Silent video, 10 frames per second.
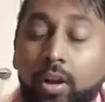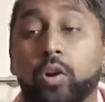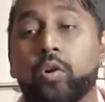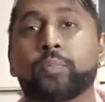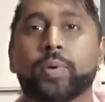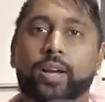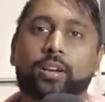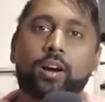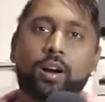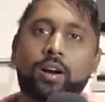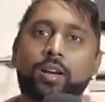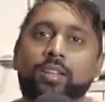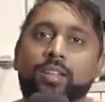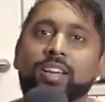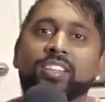Oh my god,
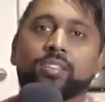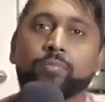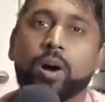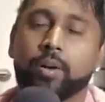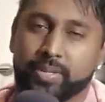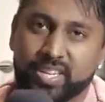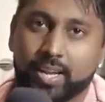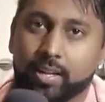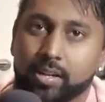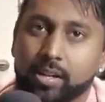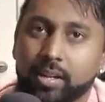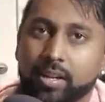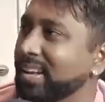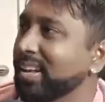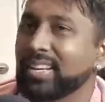there's the bombshell.
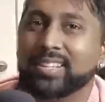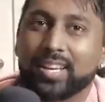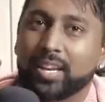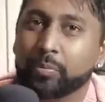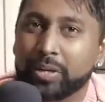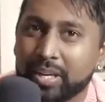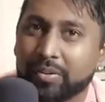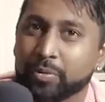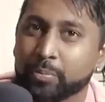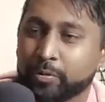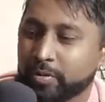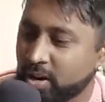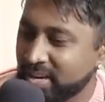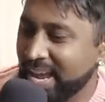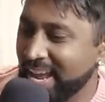He said he would never move
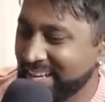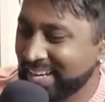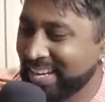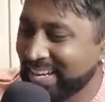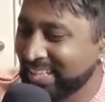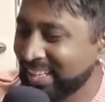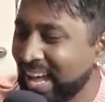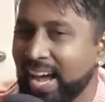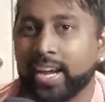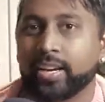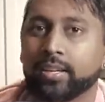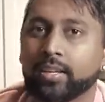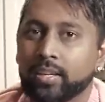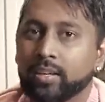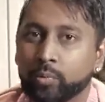on, and he lied.
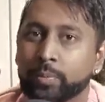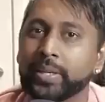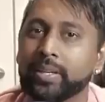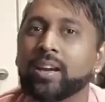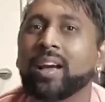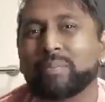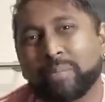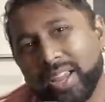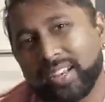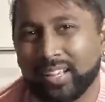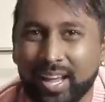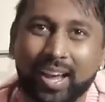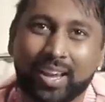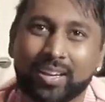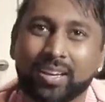Woman, men
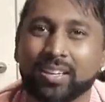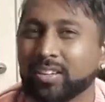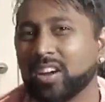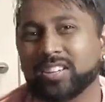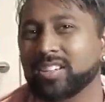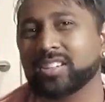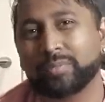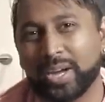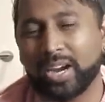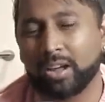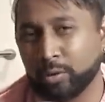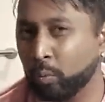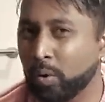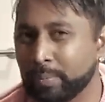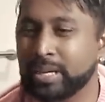lie. Not just about other
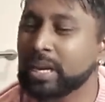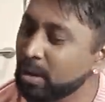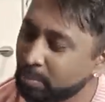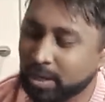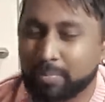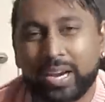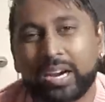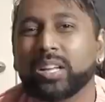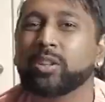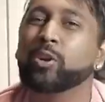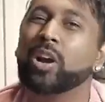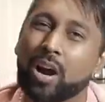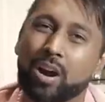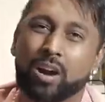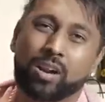women, but about other
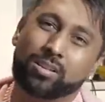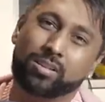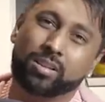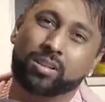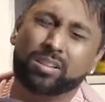cars.